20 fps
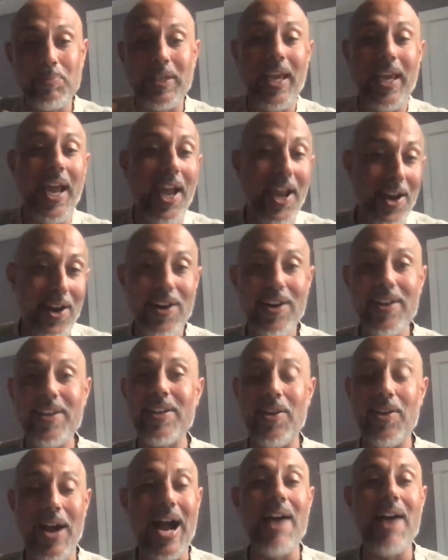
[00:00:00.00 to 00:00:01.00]
care,
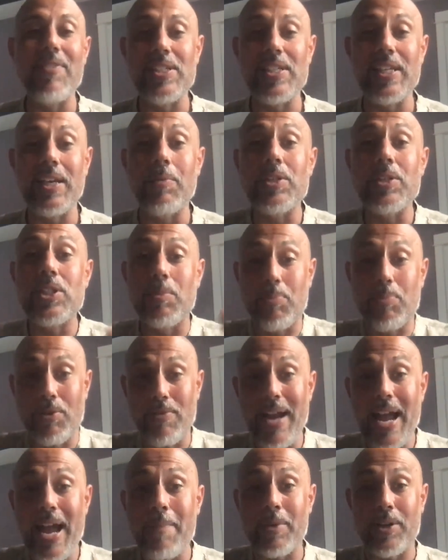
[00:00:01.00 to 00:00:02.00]
obviously, and with some
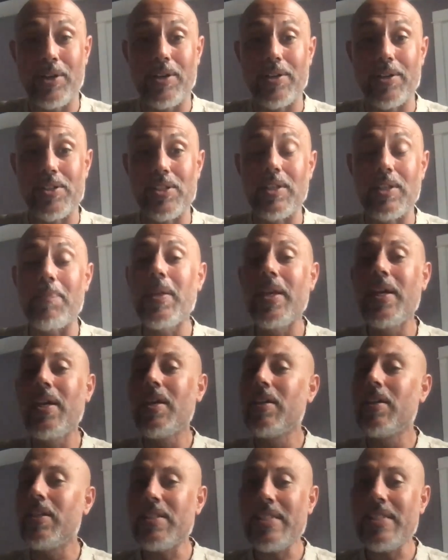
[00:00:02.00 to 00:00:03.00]
parameters. The
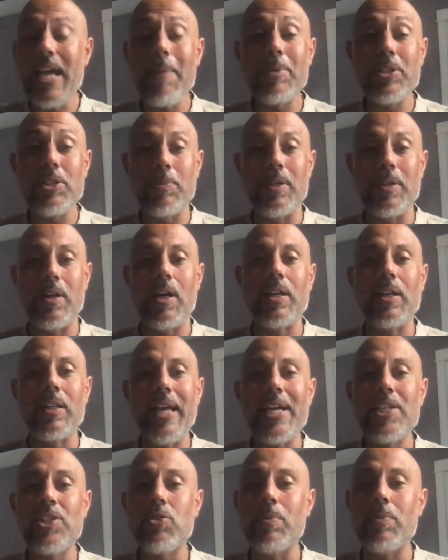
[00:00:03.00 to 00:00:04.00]
establishment of a
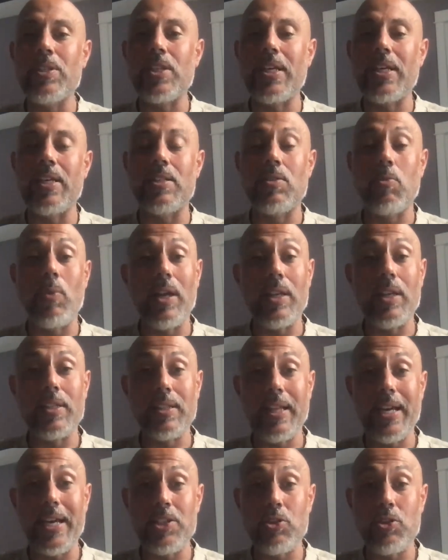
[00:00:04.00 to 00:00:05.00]
classroom is while a
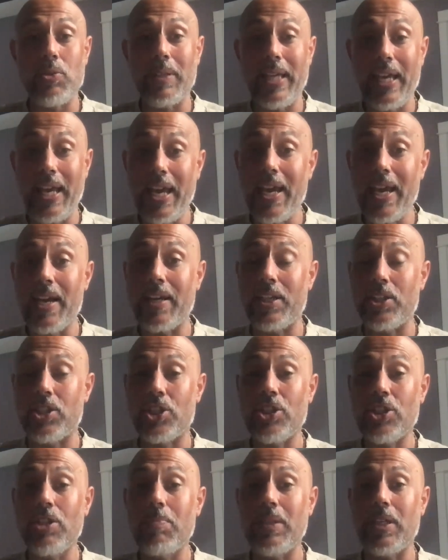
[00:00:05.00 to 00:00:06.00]
classroom can and
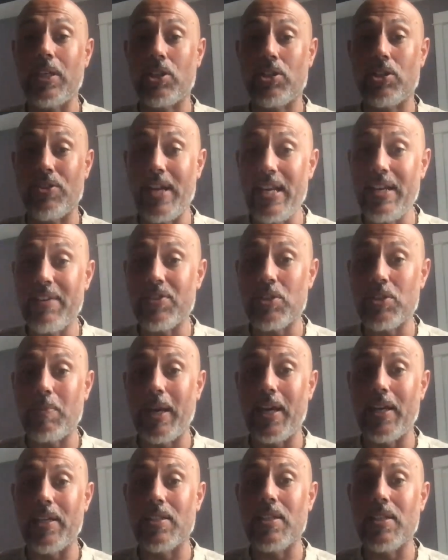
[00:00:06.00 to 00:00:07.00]
should be a creative
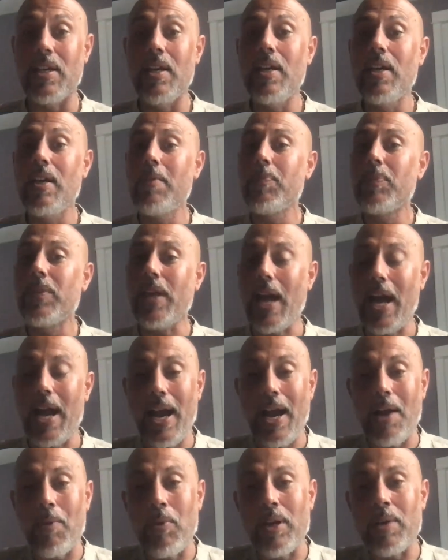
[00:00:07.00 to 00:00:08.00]
space,
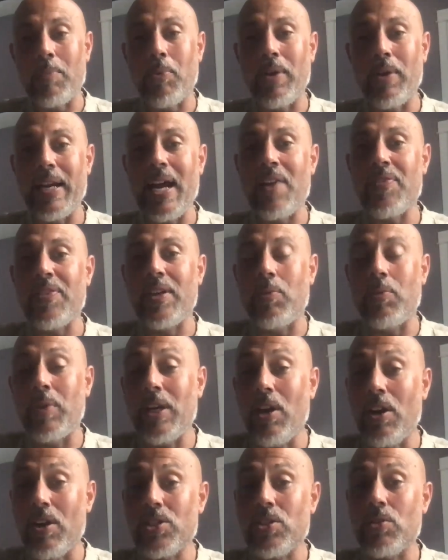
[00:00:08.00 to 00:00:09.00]
I want to point out that we
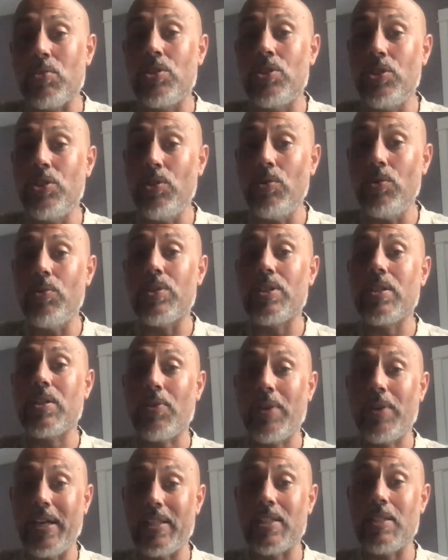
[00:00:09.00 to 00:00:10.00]
also do
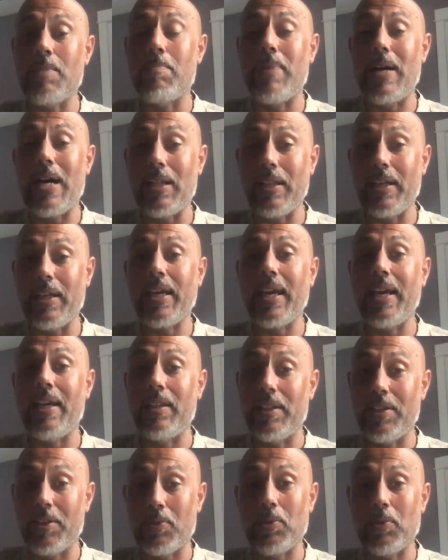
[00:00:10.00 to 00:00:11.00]
create symbolic and
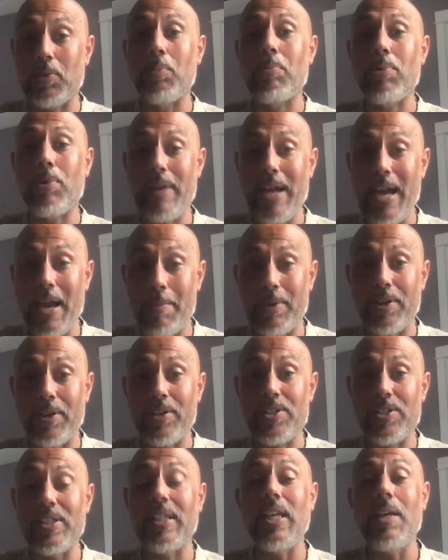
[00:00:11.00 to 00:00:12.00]
literal
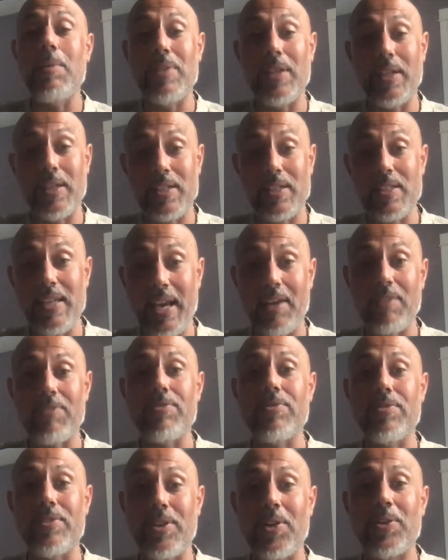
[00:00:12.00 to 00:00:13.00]
parameters to keep things safe.
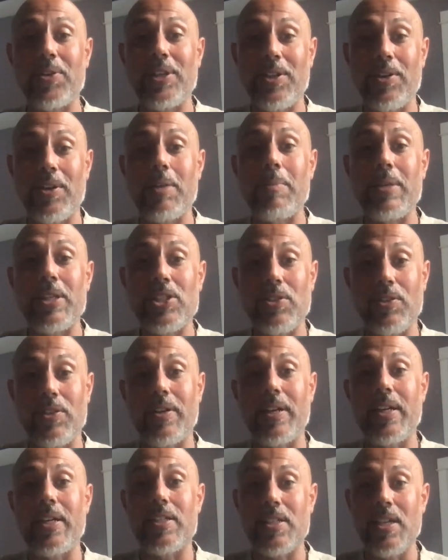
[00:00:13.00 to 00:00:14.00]
You know what I mean?
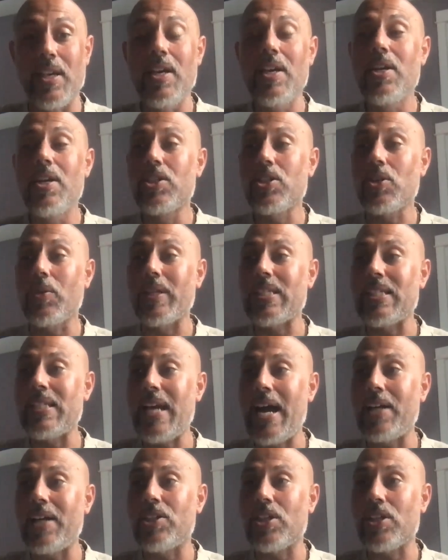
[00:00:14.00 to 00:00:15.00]
So it's
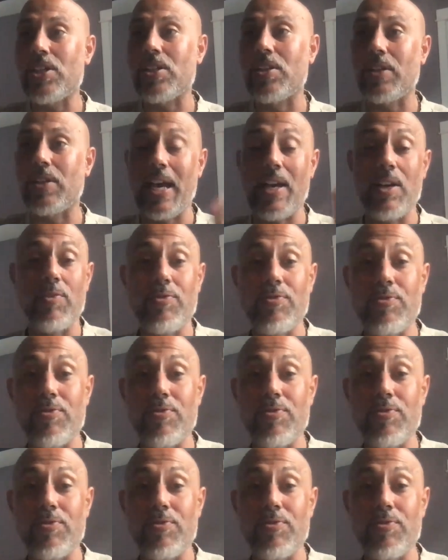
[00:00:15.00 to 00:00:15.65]
not just a kind of,